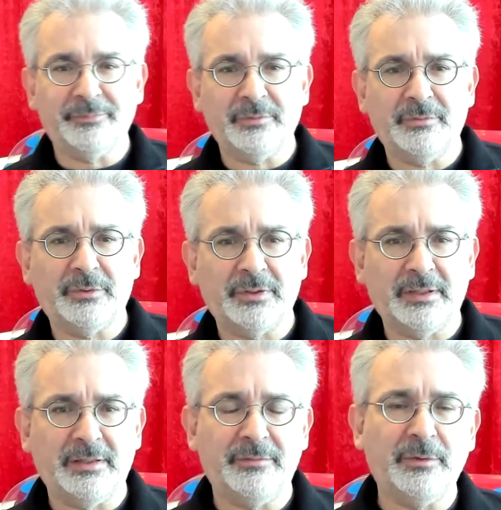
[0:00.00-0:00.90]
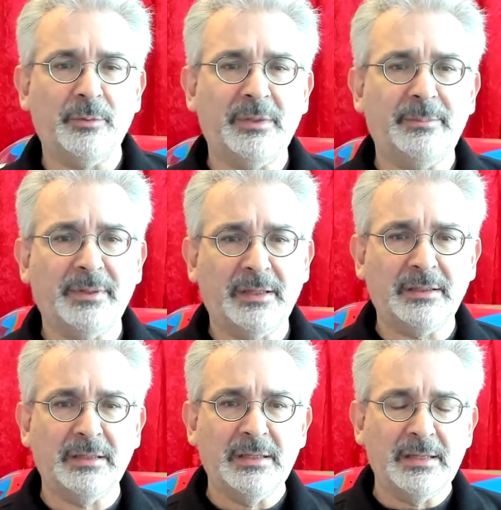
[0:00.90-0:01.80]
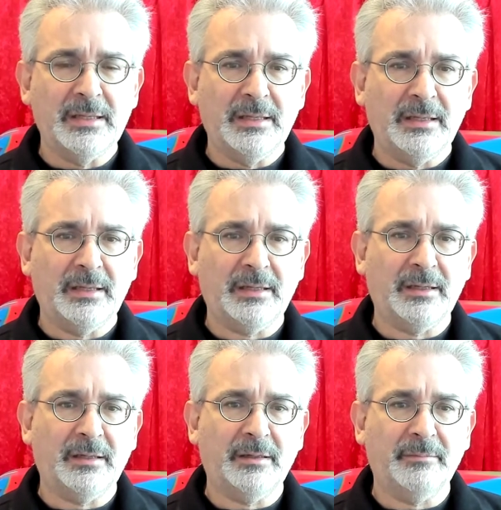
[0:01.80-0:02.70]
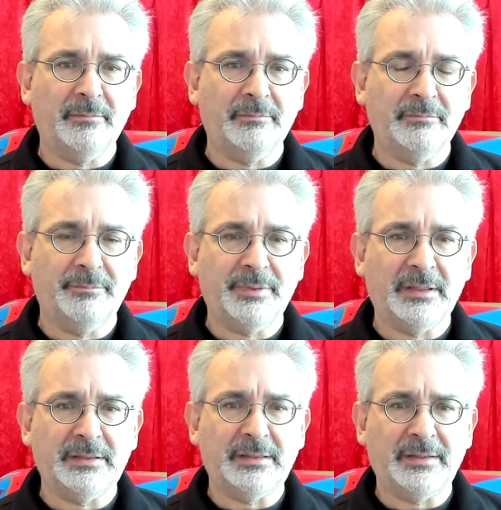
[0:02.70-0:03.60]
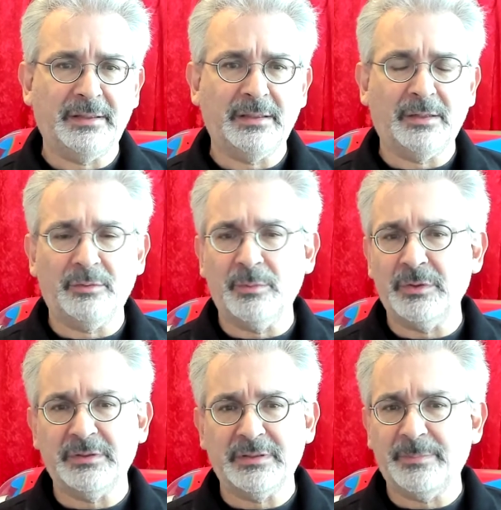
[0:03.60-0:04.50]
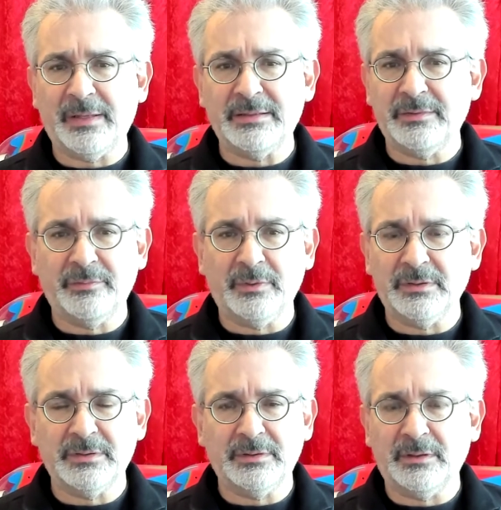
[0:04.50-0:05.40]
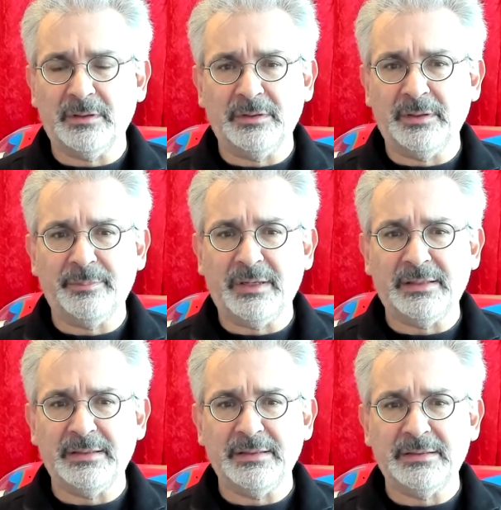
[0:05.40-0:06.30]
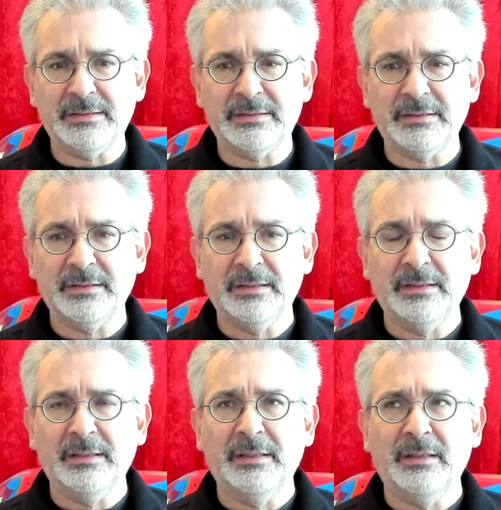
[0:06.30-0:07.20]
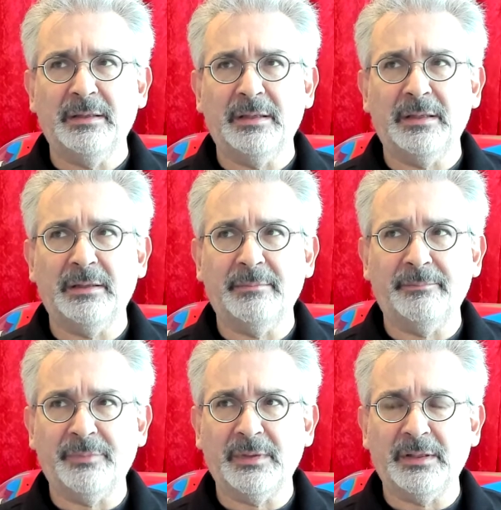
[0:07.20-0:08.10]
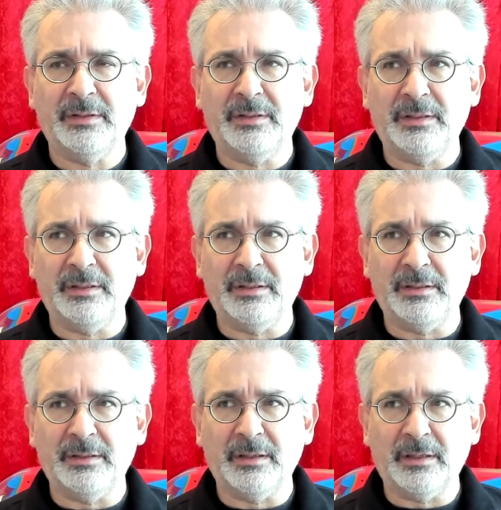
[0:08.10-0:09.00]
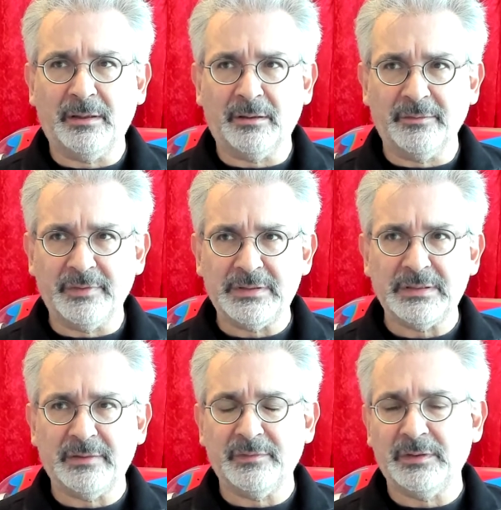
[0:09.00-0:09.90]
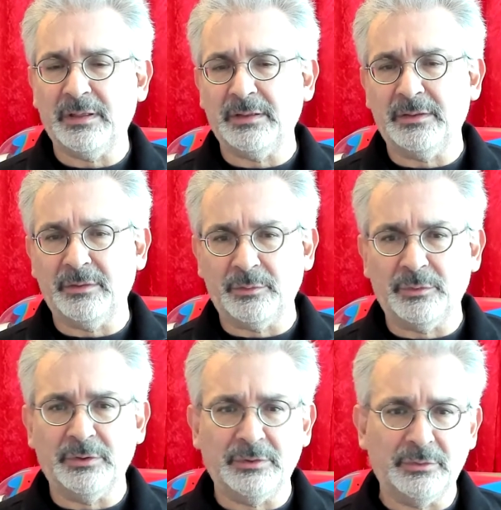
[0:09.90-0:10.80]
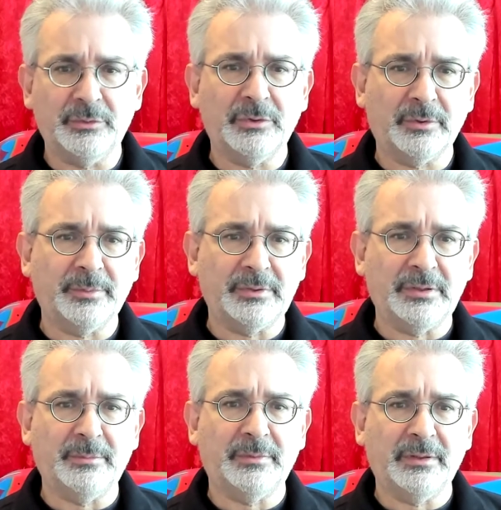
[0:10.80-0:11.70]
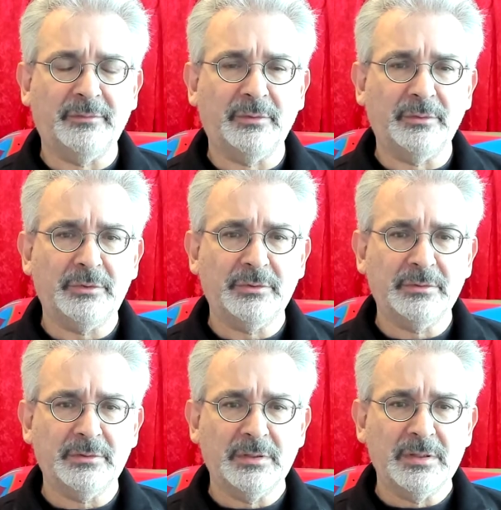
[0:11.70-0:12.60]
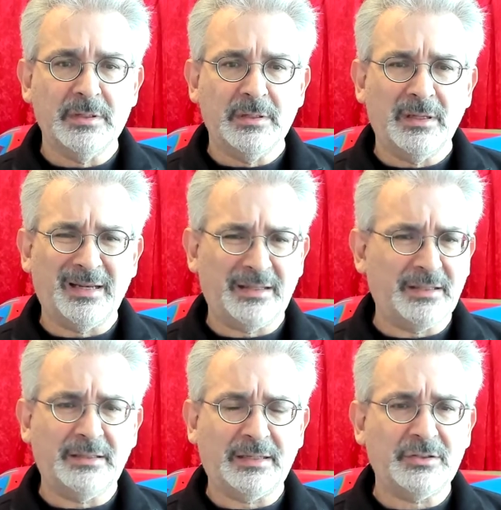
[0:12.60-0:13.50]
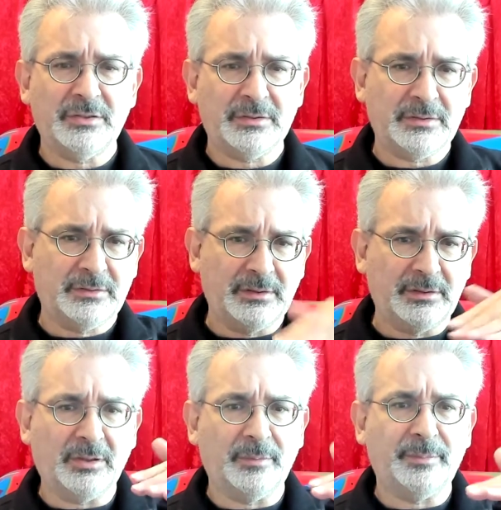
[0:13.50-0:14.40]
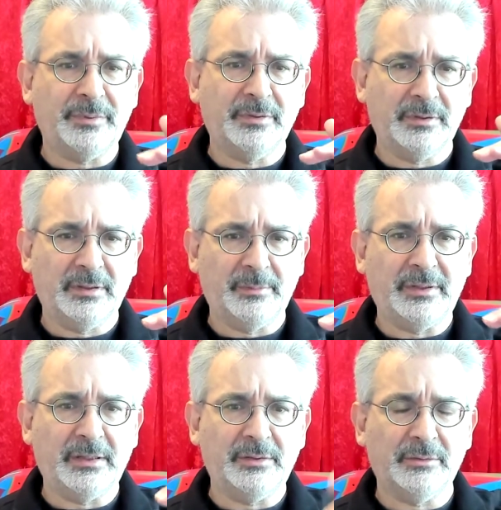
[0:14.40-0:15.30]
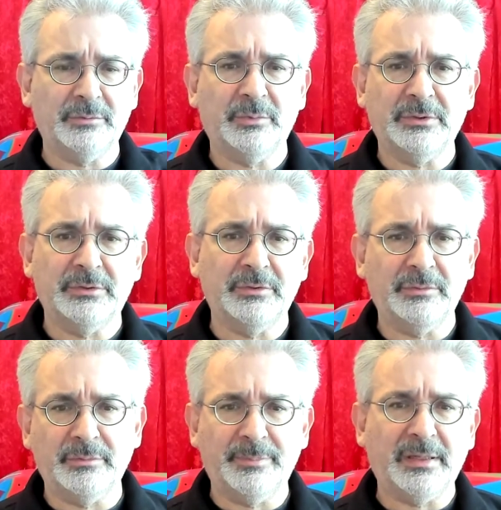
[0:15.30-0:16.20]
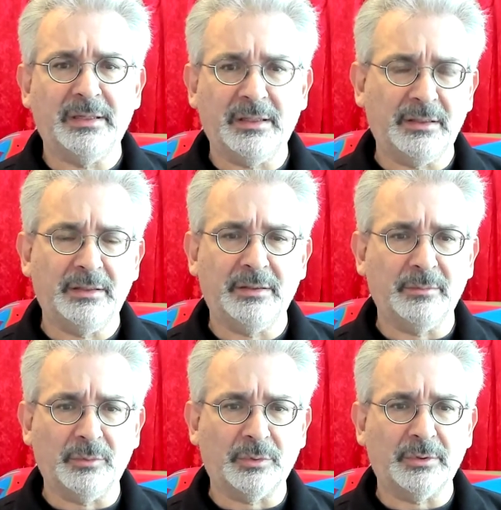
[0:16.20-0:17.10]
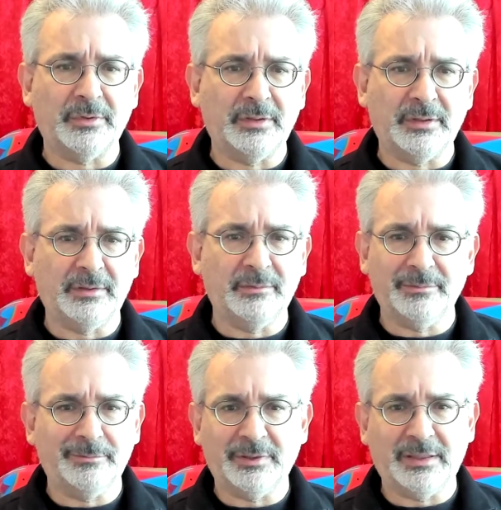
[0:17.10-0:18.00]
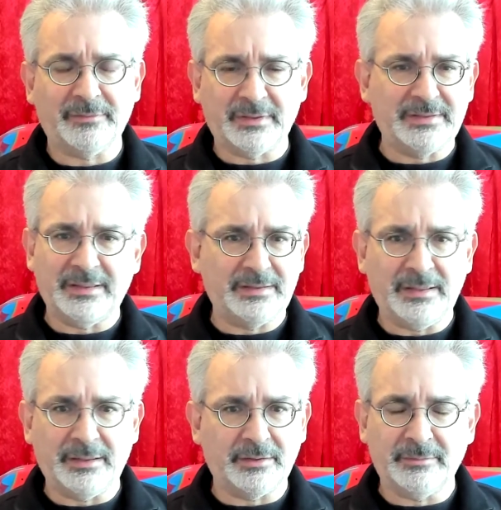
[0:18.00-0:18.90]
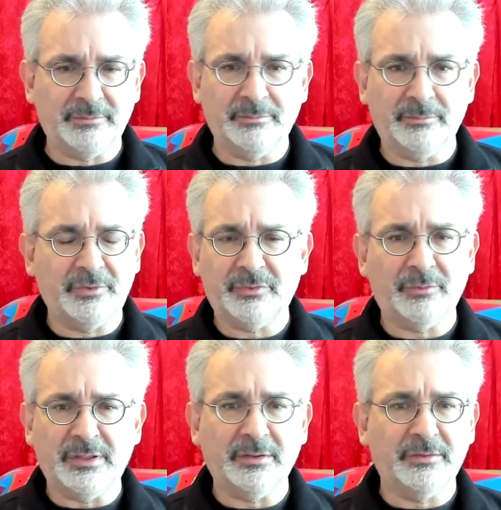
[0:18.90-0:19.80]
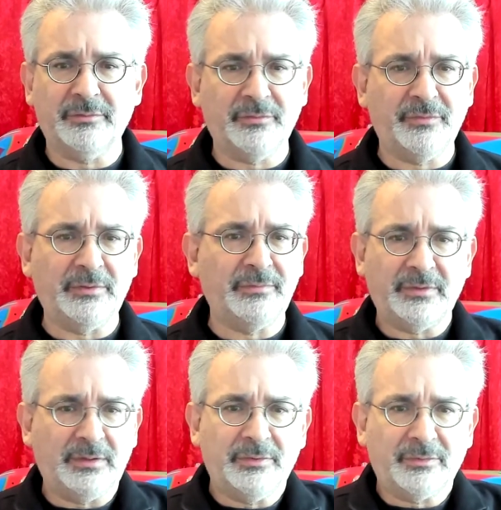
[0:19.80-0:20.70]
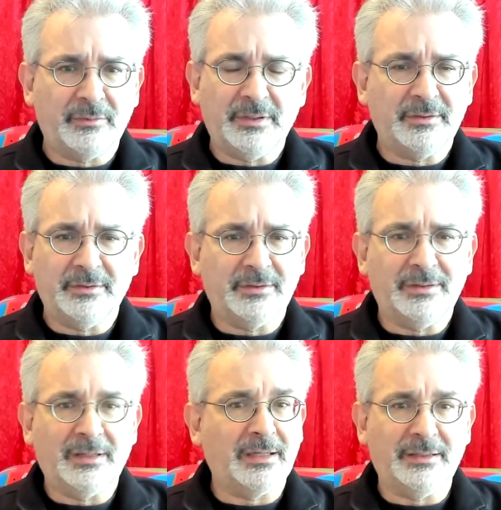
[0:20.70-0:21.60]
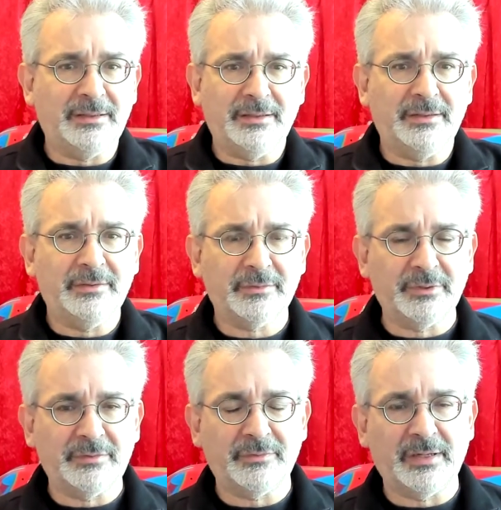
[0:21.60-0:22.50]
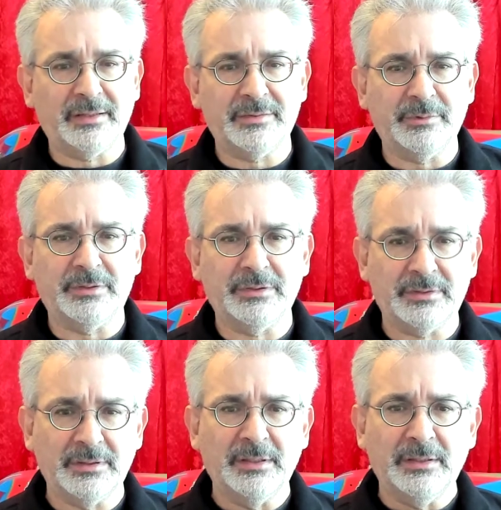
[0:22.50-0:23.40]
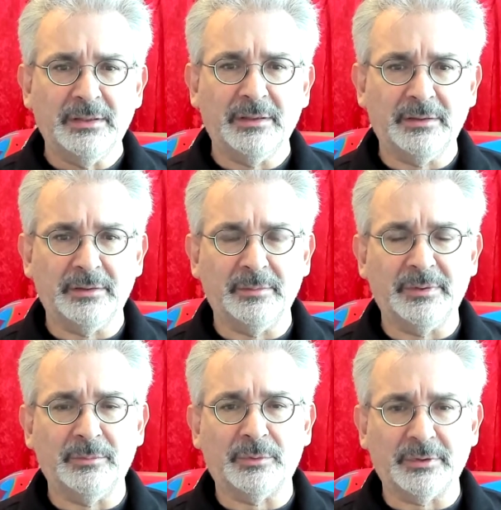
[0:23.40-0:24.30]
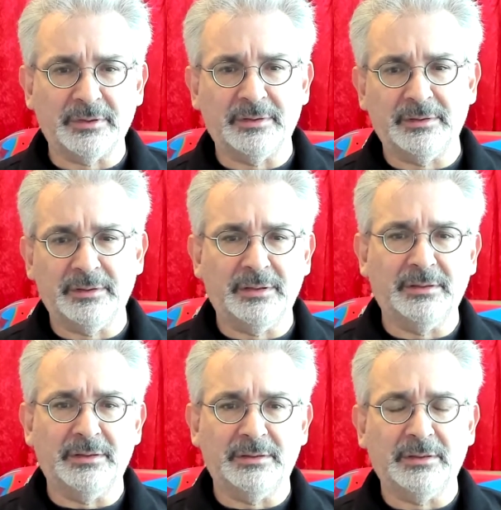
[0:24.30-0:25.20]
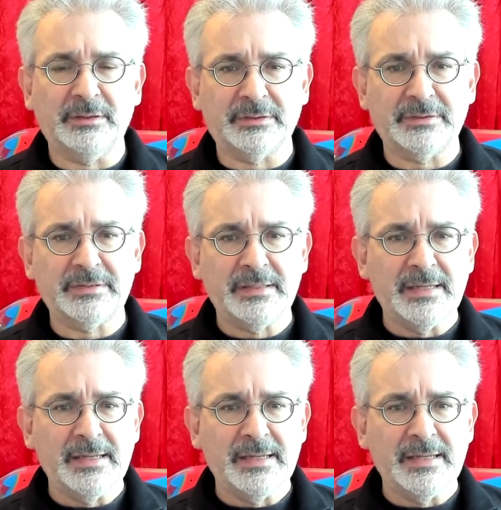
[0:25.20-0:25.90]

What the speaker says: for a foamy plane. But I think our most expensive ones are the Apprentice, the RV7, and the new Turbo Timber Evolution. And I think that's just the top. I mean, I don't want to buy anything more than whatever. It's here 350, 390 Swiss francs, which is a little bit more than in dollars.